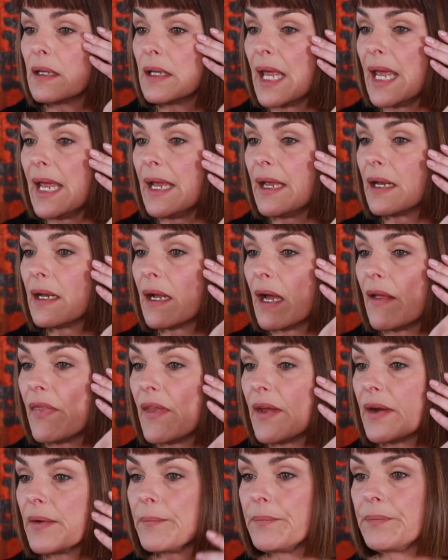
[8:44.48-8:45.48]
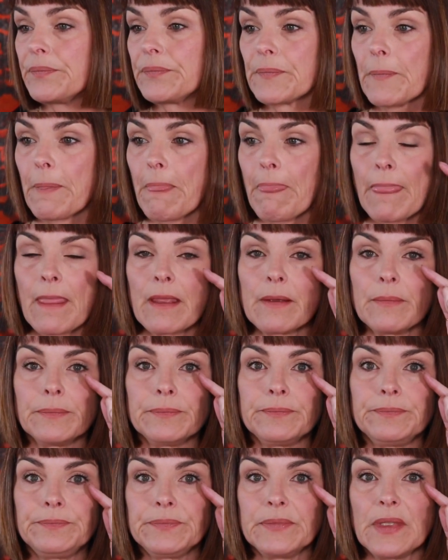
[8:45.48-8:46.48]
laying it on there.
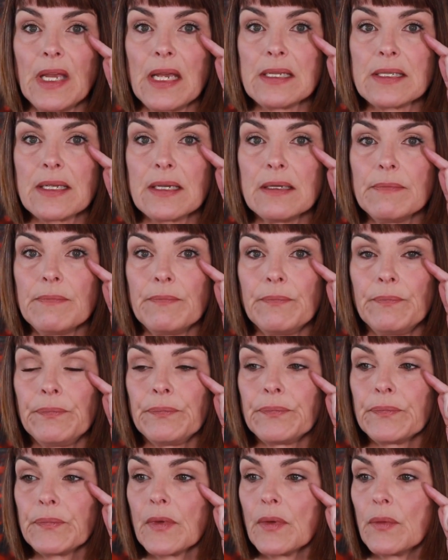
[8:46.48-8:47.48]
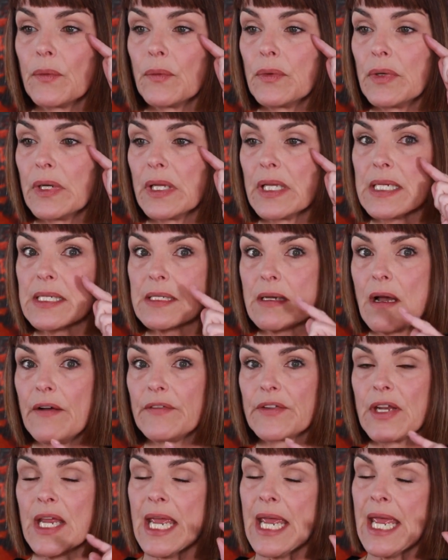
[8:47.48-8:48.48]
Nice, huh? Really
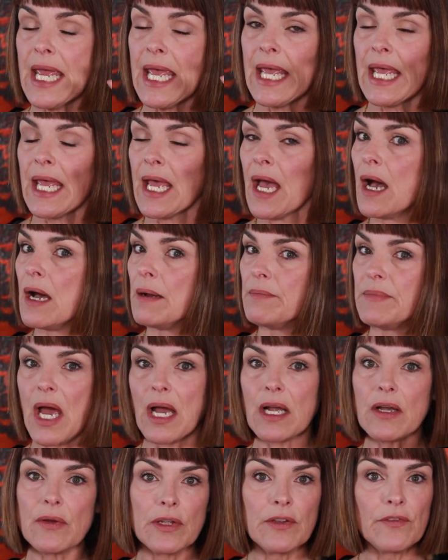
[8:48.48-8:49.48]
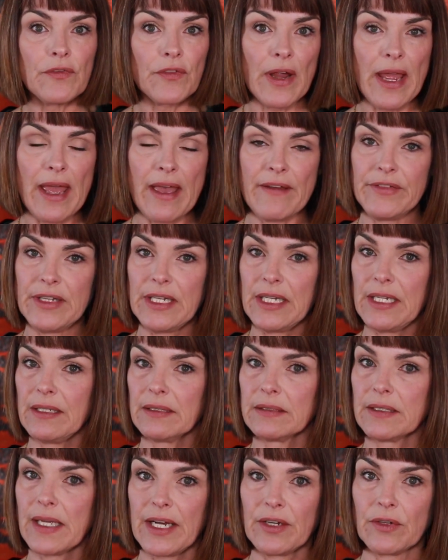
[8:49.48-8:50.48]
soft. Not going for a
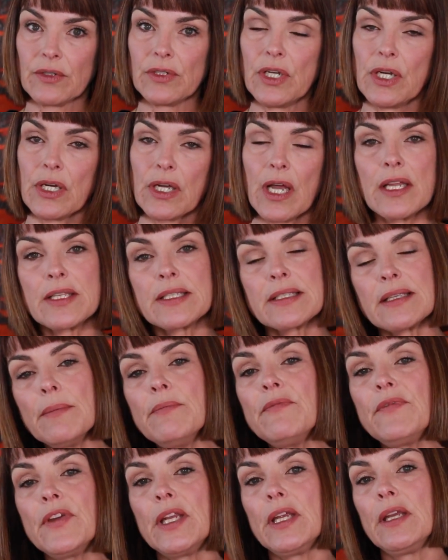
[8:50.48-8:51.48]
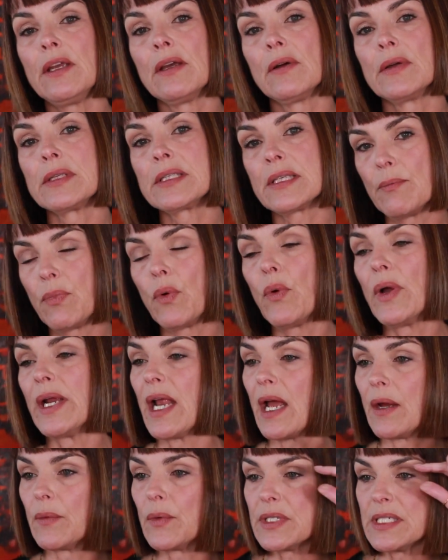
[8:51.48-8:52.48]
heavy liner look. At some video, at some
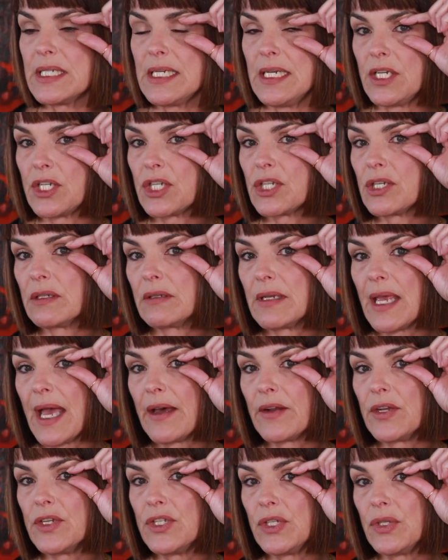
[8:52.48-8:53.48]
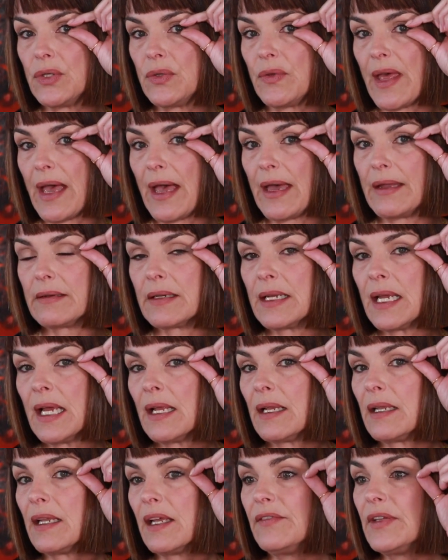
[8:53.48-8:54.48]
point, I will teach how to do that
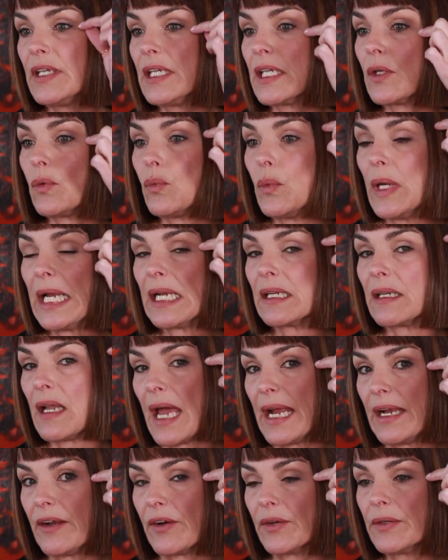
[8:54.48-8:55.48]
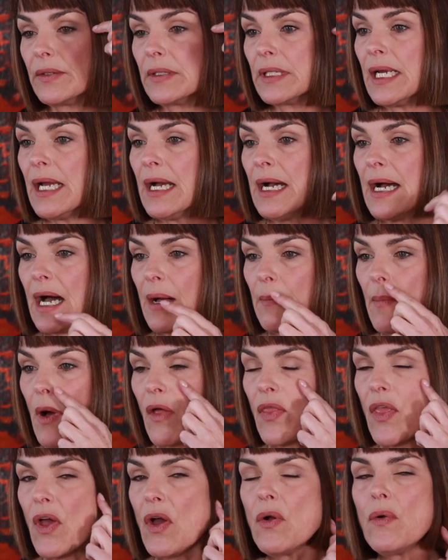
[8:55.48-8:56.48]
lovely little wing liner.
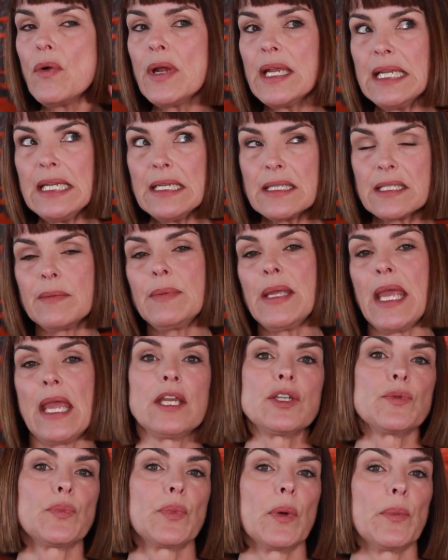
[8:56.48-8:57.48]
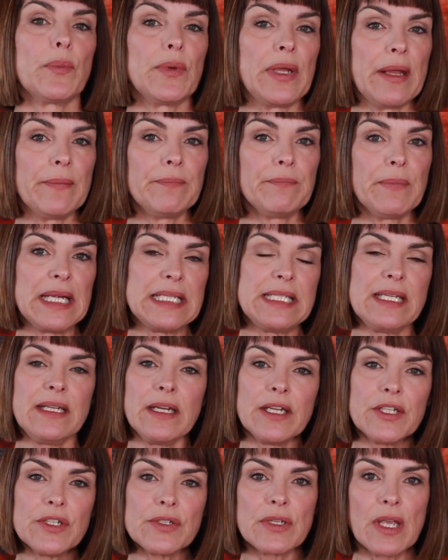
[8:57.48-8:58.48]
Although it needs to be age appropriate. My
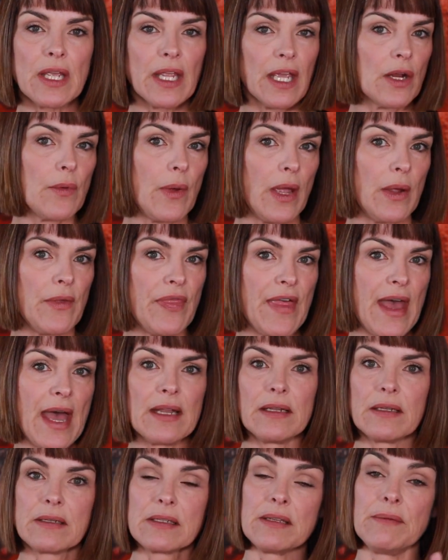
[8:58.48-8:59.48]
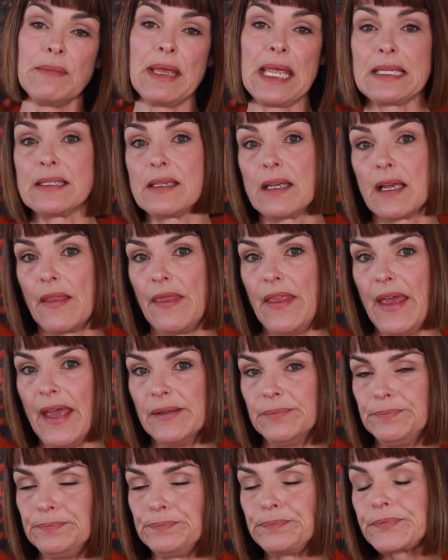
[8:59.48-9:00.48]
teenagers can get away with that. Looks amazing on
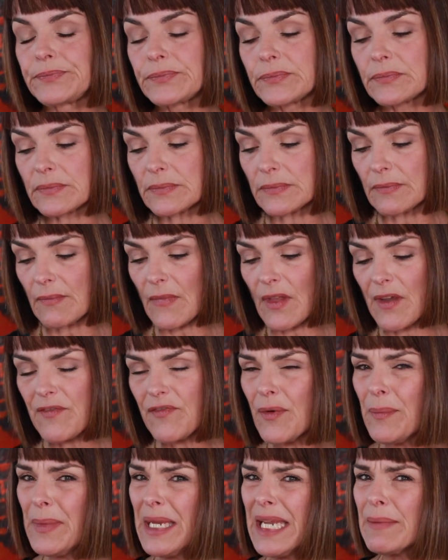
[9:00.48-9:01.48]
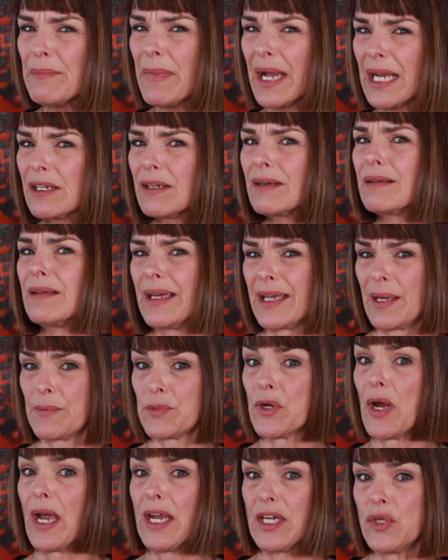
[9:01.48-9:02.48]
them. For me, it might look like
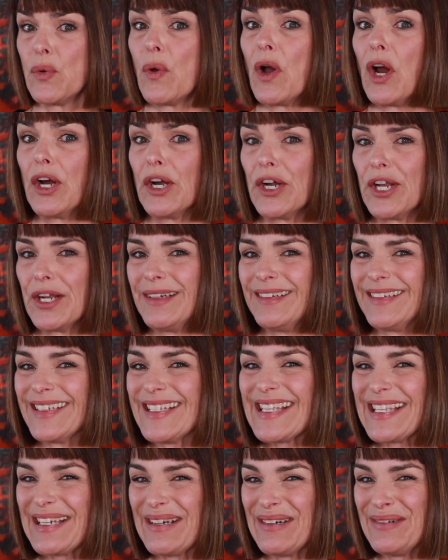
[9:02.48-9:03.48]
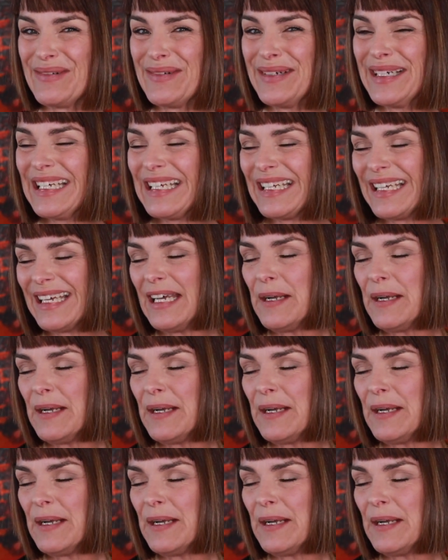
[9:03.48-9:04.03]
I'm trying too hard. So